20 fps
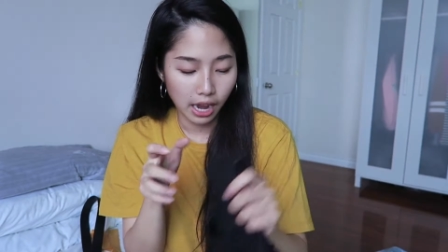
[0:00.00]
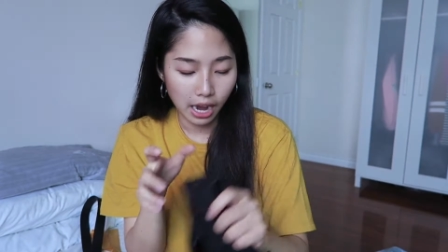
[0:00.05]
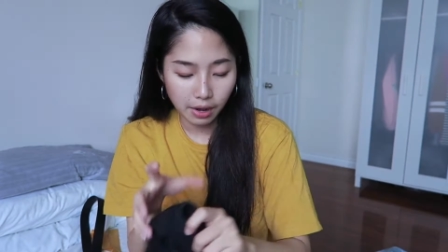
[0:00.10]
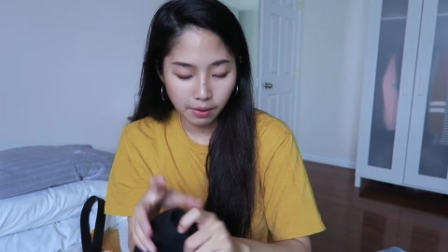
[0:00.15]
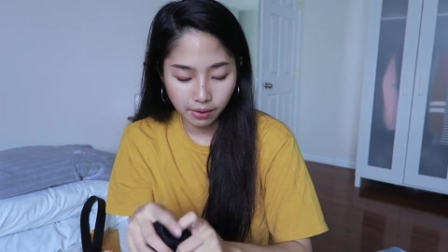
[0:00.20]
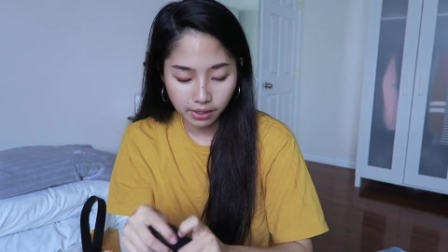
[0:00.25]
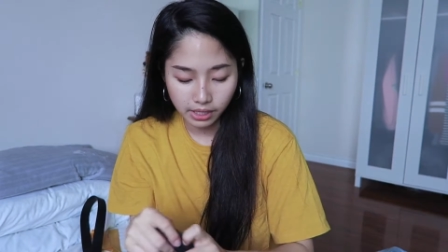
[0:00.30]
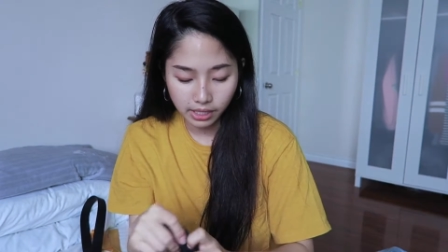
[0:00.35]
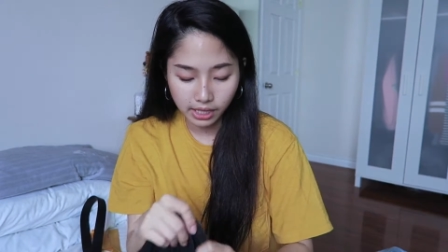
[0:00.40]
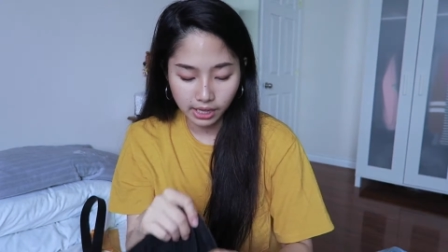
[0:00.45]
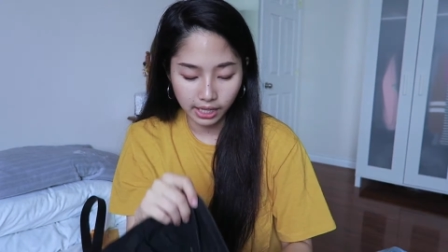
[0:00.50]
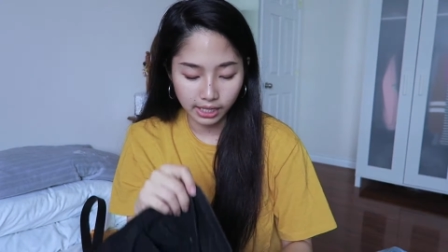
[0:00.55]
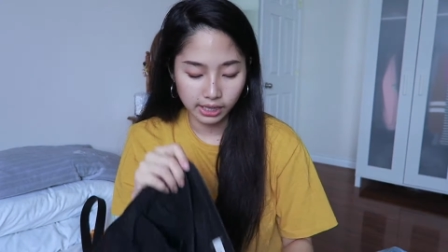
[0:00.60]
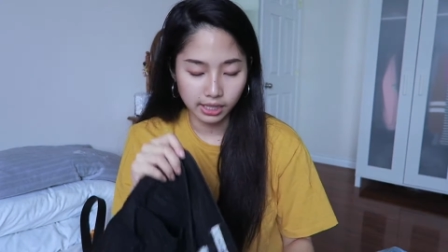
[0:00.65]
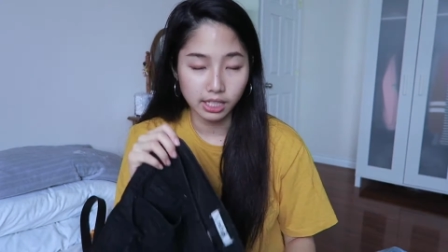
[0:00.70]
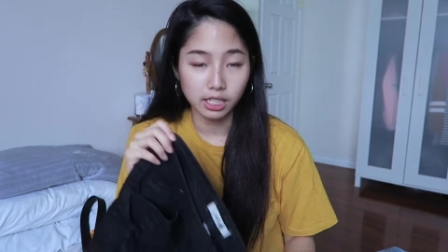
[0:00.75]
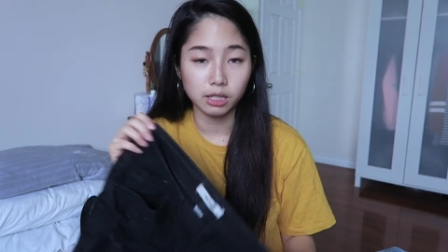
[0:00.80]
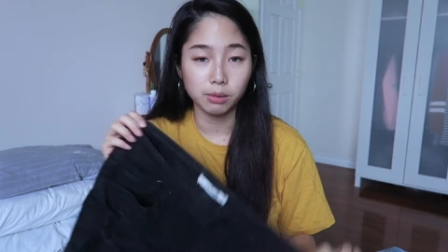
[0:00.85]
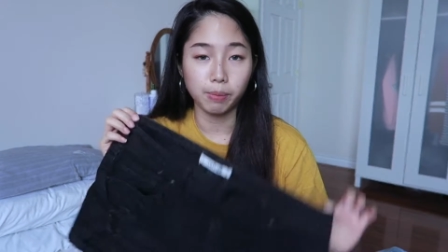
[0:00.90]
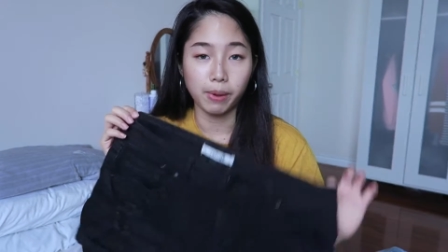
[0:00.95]
I really like
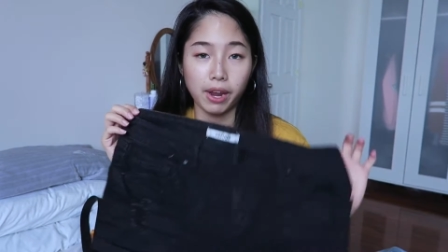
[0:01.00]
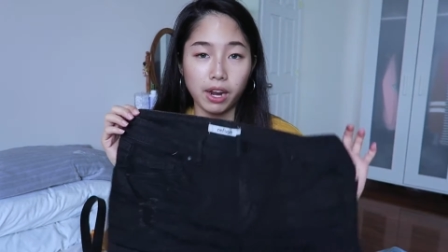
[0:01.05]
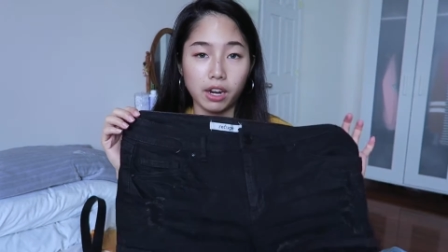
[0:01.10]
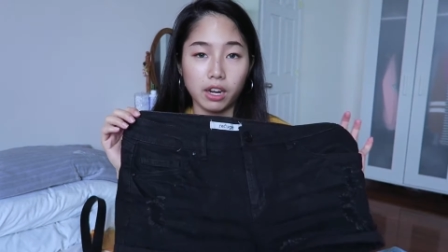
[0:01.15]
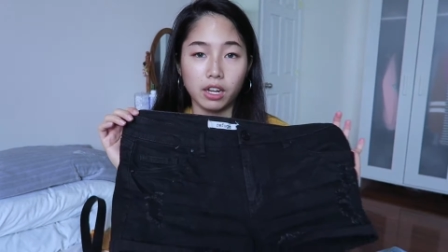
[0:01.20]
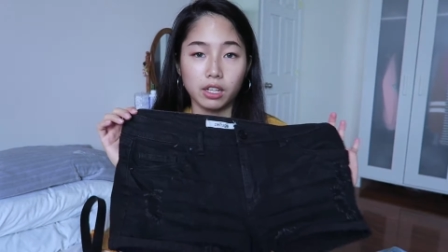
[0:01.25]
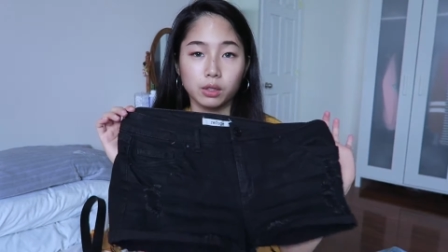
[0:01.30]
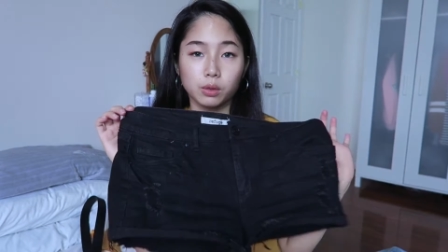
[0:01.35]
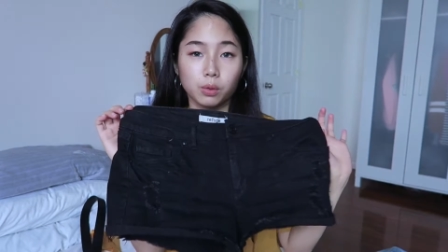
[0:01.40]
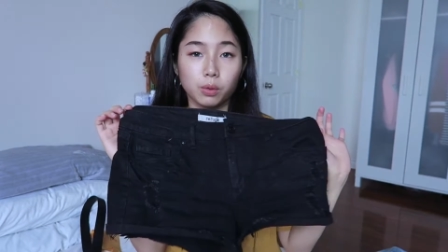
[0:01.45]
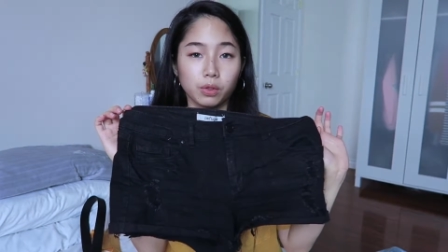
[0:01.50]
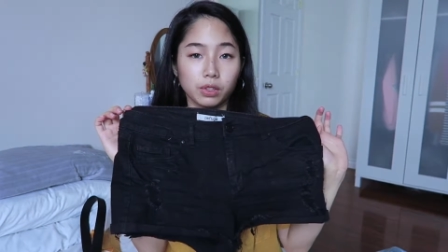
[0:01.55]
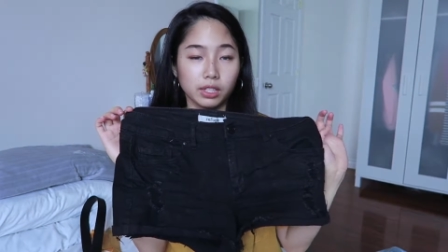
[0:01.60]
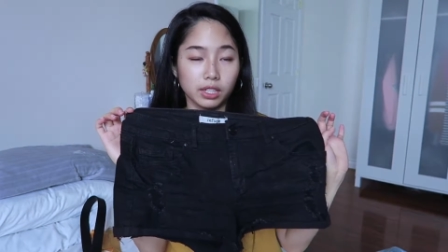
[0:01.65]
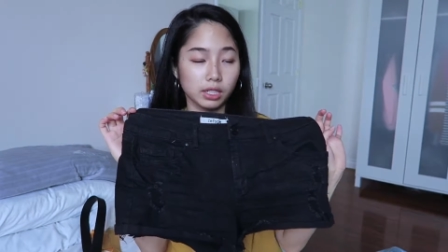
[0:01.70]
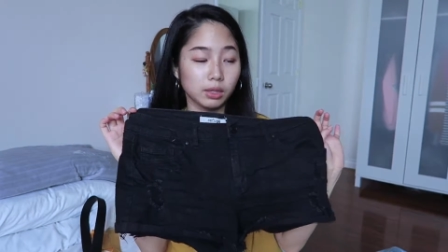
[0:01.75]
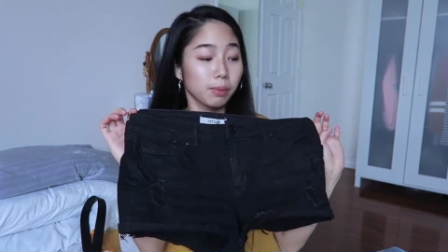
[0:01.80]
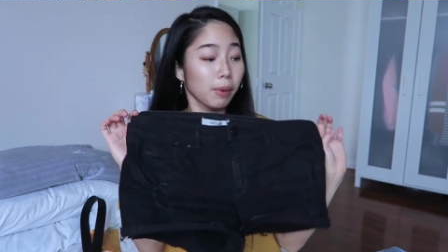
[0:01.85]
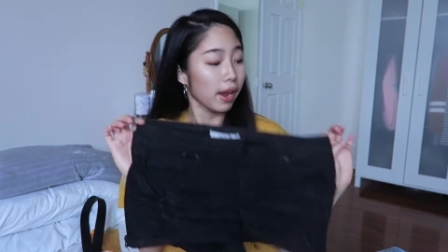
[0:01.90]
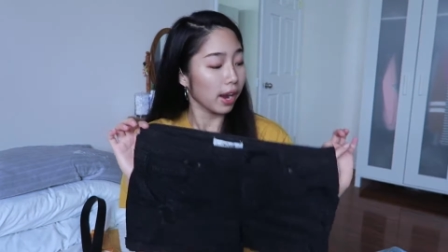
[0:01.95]
these pair as
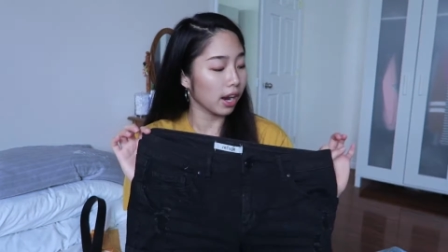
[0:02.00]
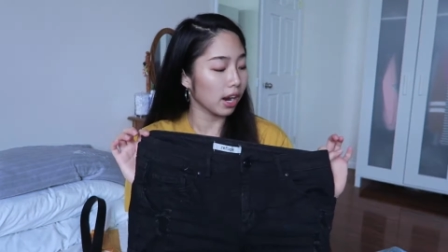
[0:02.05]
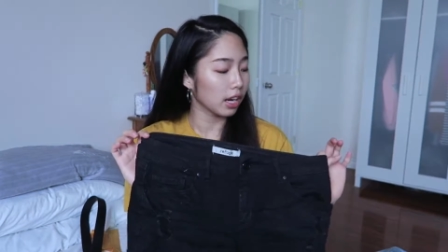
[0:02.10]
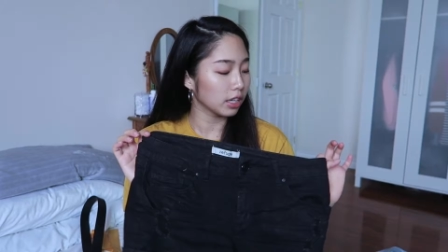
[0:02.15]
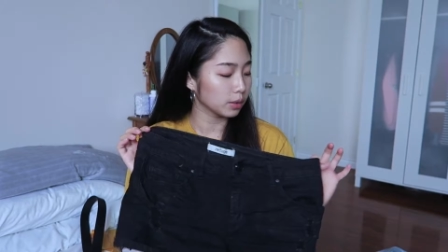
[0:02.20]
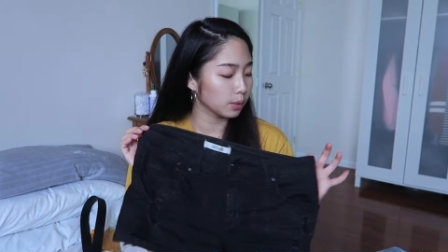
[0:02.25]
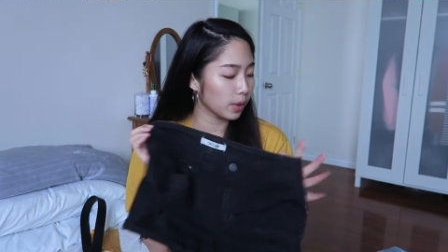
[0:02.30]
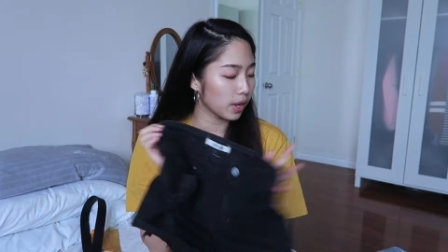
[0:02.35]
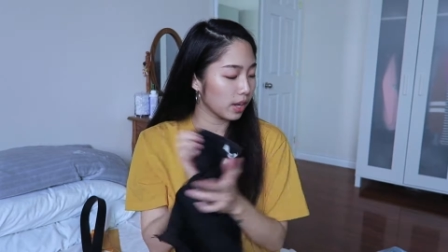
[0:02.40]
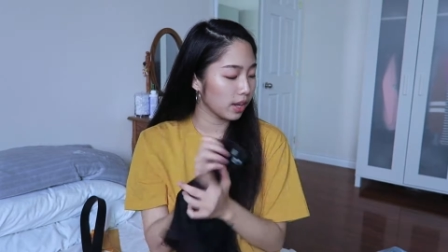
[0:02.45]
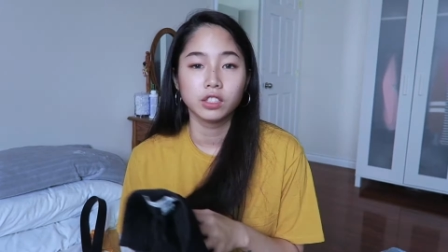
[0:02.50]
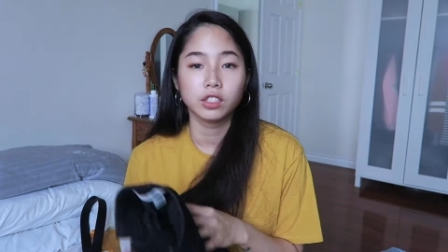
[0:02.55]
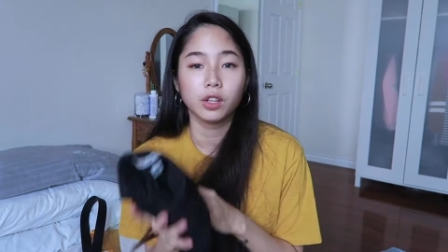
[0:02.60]
this pair as well.